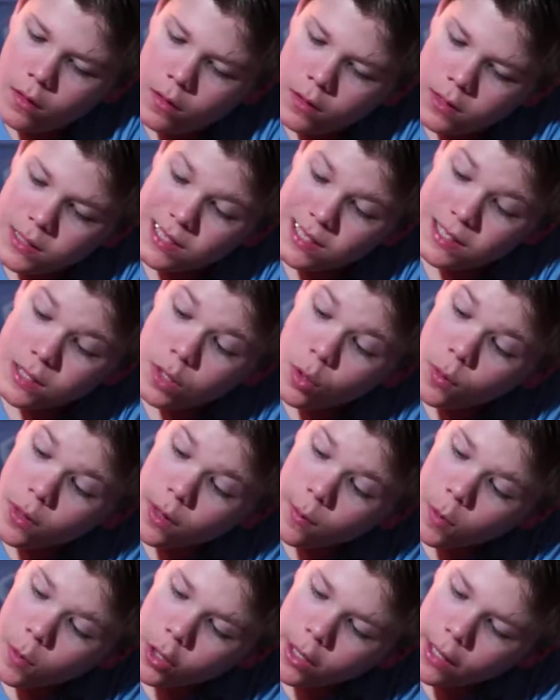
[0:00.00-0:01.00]
it's easier when
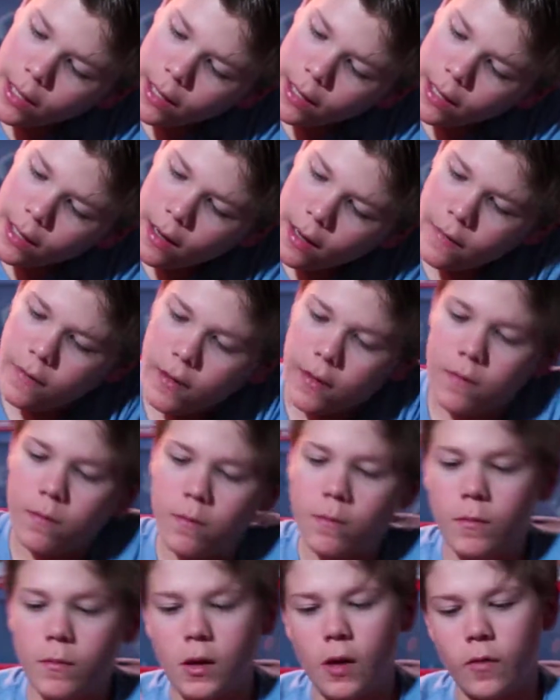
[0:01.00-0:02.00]
I'm looking at it. And then
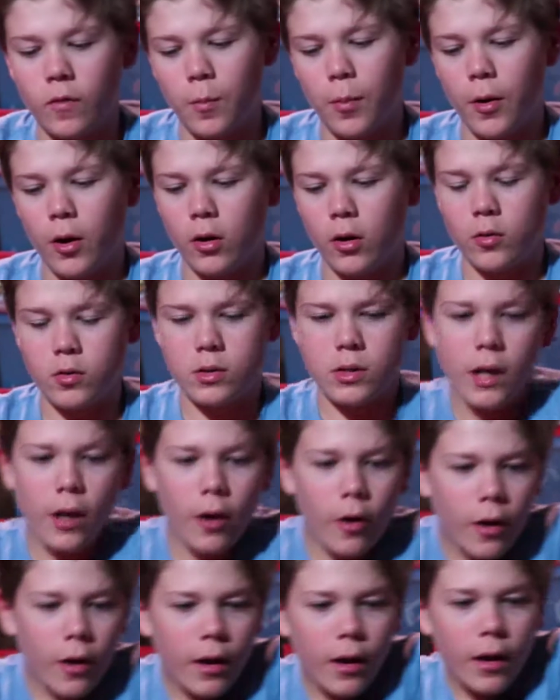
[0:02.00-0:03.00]
the other part goes
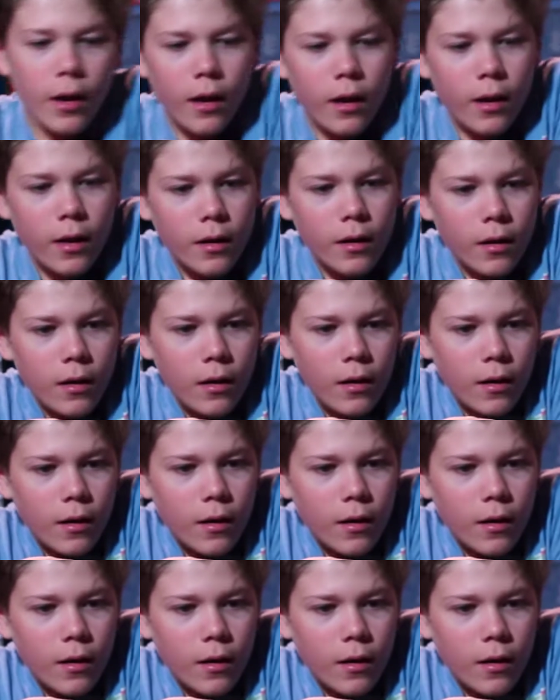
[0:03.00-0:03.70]
there, and